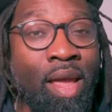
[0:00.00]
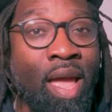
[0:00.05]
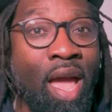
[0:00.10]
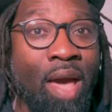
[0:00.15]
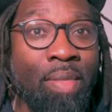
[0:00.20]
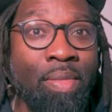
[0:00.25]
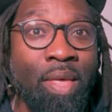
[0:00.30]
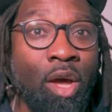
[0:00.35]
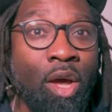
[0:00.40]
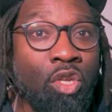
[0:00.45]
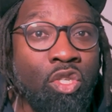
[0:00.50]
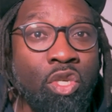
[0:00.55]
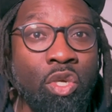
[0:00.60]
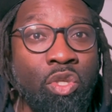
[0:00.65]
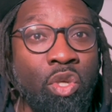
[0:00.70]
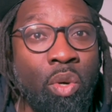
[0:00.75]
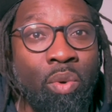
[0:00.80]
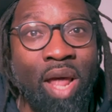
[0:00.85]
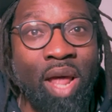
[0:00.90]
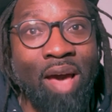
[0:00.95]
And they also
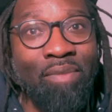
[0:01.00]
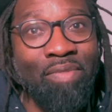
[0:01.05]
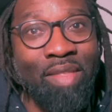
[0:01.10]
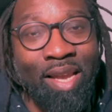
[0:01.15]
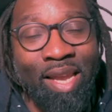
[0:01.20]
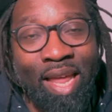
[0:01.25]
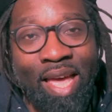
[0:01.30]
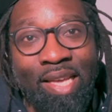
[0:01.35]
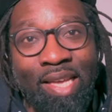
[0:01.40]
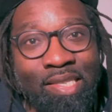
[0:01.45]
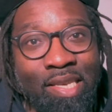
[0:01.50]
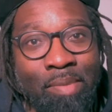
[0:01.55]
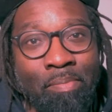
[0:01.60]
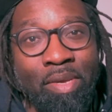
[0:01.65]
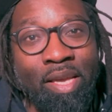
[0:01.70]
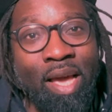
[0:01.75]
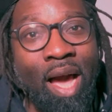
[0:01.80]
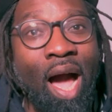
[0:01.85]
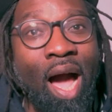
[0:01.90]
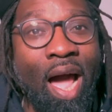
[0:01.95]
don't have the legs in
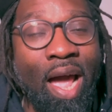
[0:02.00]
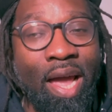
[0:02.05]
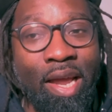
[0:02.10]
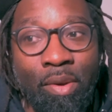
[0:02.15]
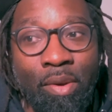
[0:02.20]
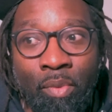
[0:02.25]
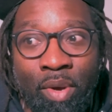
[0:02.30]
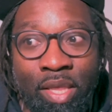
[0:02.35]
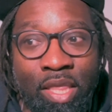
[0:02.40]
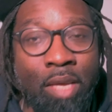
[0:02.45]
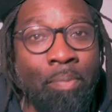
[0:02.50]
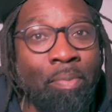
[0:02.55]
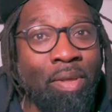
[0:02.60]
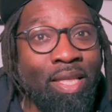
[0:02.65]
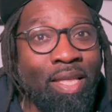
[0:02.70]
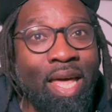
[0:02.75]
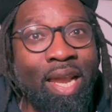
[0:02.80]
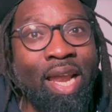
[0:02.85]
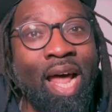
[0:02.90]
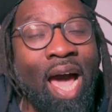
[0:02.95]
behind when they play
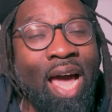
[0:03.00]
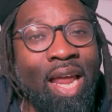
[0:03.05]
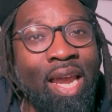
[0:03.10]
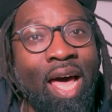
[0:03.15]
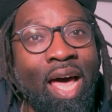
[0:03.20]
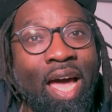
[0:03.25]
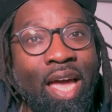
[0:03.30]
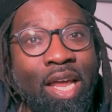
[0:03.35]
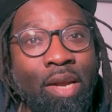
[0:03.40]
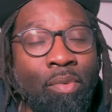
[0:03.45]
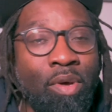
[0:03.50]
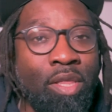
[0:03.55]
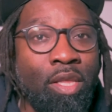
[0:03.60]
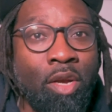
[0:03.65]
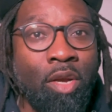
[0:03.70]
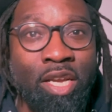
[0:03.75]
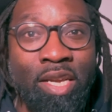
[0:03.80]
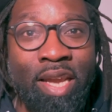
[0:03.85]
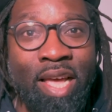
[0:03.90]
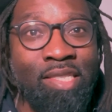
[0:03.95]
that high line, when they're
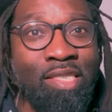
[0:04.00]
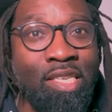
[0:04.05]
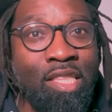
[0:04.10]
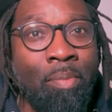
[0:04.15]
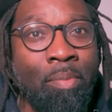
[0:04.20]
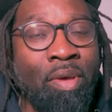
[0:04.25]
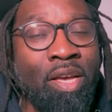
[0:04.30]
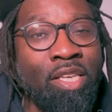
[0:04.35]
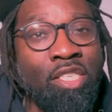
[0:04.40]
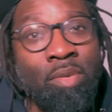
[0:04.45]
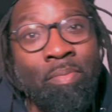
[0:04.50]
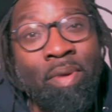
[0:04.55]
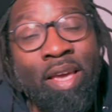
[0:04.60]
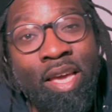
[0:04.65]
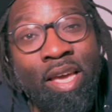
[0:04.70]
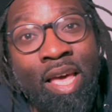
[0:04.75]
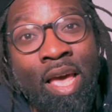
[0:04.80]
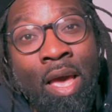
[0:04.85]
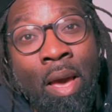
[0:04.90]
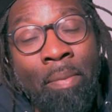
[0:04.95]
condensing the pitch to
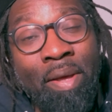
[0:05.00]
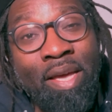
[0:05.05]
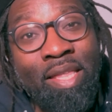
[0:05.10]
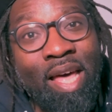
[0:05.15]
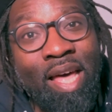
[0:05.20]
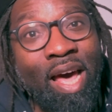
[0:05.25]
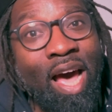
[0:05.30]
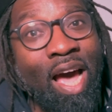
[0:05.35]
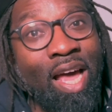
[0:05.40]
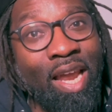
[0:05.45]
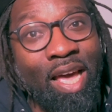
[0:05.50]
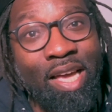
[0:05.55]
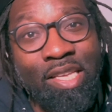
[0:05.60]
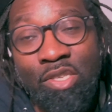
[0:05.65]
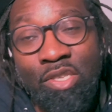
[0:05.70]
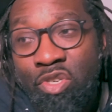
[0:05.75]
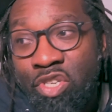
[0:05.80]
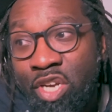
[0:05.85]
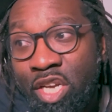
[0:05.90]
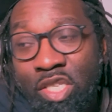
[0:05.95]
play that high line.
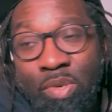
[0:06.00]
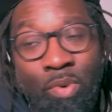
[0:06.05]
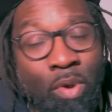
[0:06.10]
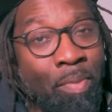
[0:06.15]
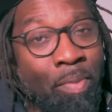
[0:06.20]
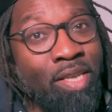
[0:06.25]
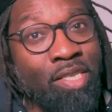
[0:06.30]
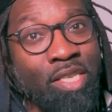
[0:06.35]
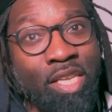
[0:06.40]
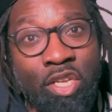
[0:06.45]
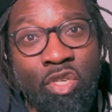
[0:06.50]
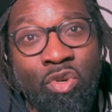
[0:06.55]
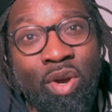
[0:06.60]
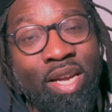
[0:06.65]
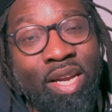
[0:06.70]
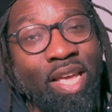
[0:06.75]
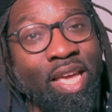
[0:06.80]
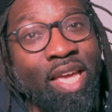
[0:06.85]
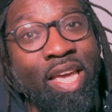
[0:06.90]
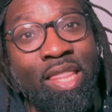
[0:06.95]
So Chelsea were basically trying
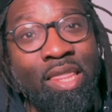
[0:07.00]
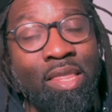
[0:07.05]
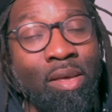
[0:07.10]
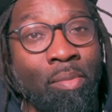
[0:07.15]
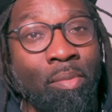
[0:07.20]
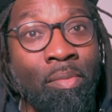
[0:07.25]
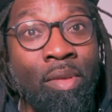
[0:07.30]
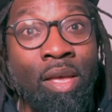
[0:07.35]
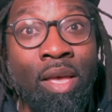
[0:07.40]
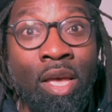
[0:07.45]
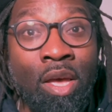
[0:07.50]
to hit them.